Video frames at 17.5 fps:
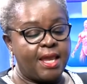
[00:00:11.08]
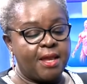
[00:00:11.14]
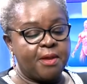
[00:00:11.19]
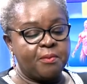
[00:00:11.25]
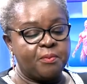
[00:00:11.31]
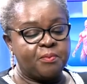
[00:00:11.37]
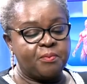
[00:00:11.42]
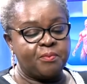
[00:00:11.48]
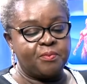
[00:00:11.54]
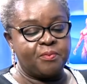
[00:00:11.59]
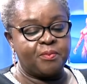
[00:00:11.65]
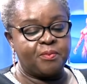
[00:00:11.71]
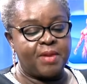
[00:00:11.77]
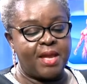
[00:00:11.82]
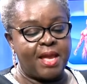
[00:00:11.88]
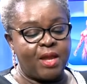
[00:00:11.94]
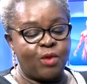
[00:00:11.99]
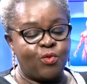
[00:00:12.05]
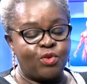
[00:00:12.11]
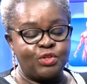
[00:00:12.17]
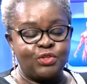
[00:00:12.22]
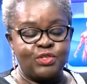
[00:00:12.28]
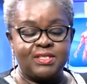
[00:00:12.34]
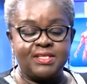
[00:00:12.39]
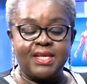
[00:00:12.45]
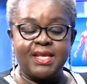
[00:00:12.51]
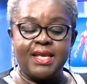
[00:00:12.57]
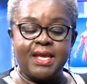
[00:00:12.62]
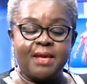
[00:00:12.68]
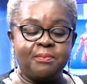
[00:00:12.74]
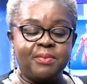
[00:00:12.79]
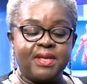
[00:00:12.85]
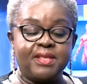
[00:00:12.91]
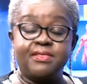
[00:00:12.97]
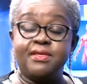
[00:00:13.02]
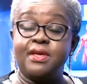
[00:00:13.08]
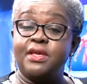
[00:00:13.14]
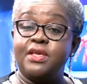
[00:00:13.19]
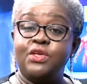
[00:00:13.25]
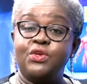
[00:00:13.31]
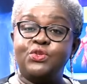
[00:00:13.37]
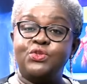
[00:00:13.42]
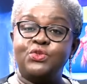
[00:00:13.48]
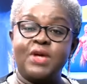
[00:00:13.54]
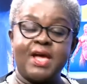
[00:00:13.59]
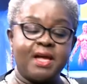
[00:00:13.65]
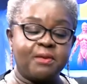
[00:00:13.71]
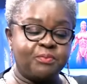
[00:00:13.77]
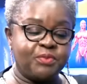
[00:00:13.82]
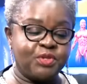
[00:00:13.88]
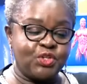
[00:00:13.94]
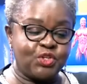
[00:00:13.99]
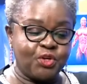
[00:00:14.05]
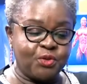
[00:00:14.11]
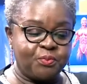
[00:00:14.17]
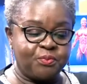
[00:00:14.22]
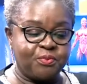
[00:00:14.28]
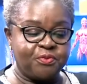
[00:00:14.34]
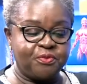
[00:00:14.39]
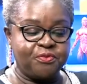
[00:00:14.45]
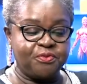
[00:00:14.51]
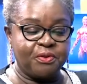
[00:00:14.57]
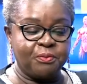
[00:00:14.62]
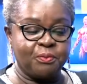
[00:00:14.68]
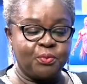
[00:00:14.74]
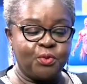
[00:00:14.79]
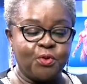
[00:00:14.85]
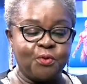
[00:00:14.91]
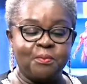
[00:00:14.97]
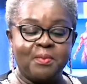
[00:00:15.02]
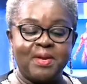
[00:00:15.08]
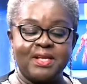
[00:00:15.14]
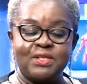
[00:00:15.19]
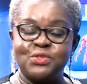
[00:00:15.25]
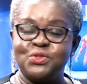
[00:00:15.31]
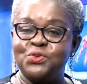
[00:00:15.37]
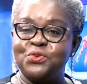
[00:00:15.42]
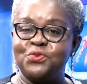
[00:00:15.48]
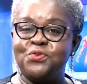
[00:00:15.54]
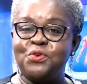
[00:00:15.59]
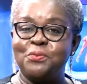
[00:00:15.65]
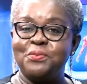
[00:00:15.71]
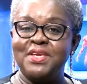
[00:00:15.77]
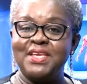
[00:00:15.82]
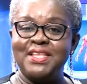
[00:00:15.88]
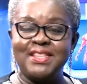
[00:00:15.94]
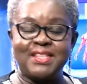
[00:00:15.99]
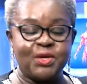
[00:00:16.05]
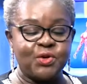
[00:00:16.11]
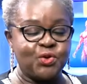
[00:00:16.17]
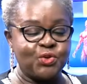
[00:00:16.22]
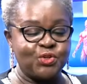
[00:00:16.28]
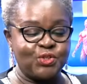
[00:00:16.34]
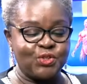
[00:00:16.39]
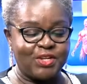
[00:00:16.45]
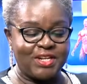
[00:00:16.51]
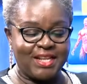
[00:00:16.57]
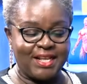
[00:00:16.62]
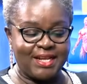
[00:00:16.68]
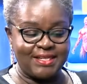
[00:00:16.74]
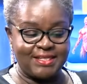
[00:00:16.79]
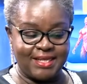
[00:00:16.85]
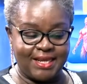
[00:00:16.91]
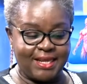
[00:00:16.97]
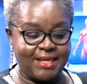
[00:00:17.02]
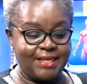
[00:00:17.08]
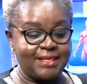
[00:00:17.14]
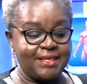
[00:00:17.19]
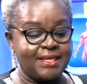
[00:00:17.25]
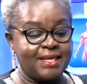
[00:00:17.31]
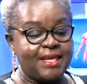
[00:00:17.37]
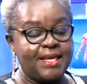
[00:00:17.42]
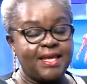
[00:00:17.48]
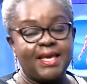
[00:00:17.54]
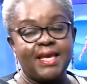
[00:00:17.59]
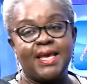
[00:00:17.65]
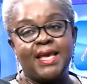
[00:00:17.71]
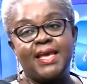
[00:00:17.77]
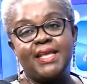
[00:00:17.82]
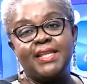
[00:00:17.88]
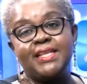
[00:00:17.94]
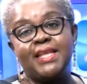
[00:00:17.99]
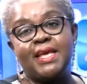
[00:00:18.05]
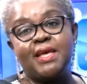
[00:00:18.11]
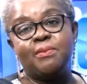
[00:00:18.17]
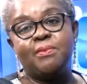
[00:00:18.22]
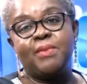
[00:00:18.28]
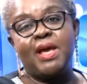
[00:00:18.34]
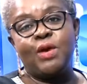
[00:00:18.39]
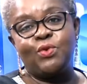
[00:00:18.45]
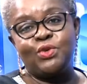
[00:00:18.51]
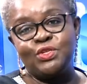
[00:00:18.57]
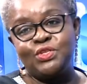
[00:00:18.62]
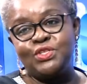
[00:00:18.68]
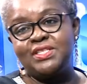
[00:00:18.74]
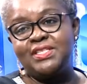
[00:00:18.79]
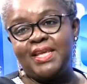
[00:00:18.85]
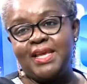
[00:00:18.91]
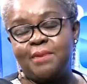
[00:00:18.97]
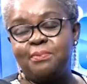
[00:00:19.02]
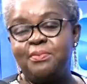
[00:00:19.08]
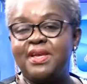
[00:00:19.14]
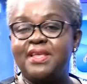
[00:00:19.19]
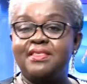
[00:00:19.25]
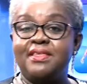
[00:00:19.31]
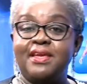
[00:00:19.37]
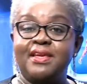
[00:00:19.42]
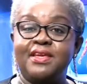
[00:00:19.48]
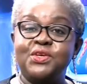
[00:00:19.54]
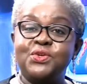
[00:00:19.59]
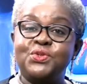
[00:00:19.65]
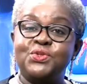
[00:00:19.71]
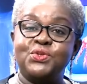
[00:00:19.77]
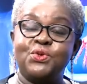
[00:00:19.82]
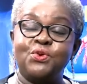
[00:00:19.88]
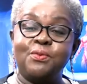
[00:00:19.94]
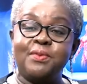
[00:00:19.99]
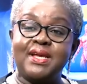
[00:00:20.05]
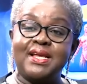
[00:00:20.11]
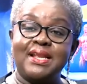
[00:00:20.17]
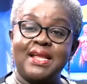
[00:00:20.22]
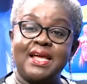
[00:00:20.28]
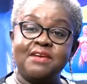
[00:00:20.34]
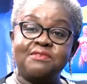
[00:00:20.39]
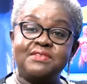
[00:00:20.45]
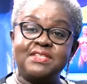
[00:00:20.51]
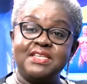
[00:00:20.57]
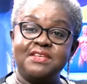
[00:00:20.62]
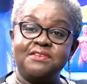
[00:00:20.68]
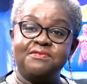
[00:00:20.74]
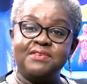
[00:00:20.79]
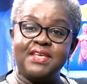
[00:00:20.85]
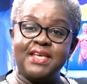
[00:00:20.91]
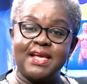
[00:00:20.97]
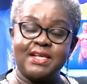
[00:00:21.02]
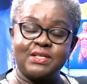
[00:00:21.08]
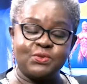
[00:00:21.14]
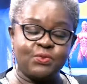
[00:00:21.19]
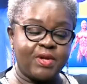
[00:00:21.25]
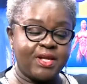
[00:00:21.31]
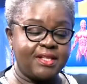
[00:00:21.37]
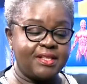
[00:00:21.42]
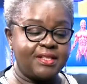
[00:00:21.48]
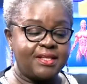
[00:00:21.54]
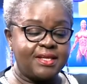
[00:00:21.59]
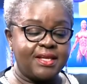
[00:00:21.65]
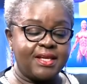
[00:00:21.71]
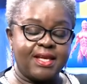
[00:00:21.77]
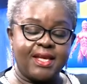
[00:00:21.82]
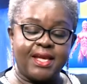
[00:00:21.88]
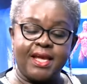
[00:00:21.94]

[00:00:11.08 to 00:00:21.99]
I want to say a big thank you to Archbishop Frimpong Manso for being the host on that day. And I want to say a big thank you to Omega Live TV as well